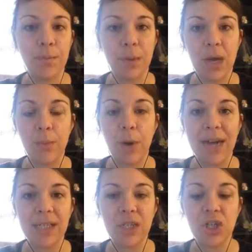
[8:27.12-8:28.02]
a
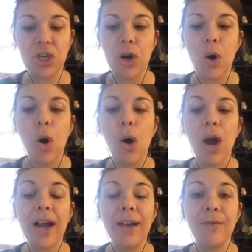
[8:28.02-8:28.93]
practitioner,
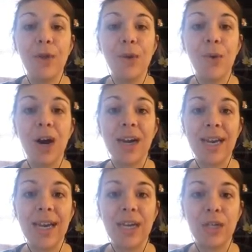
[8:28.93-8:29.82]
or if you are
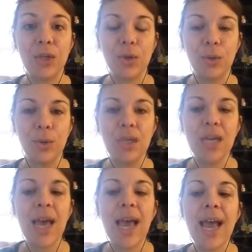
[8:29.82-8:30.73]
getting attuned,
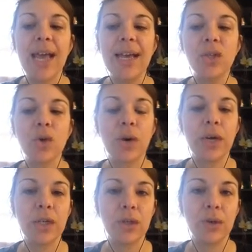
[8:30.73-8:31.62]
it's
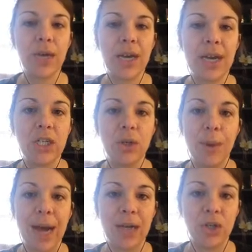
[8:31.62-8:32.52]
going to connect you
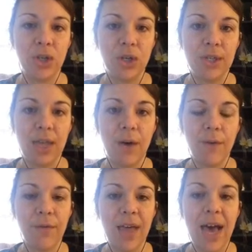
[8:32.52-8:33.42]
back to yourself.
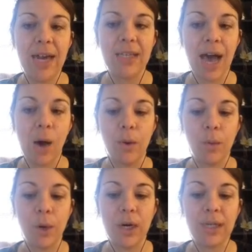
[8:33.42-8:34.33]
That is how it
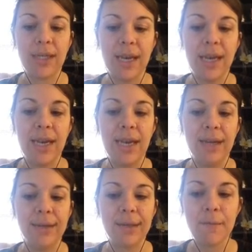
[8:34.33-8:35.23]
works. It is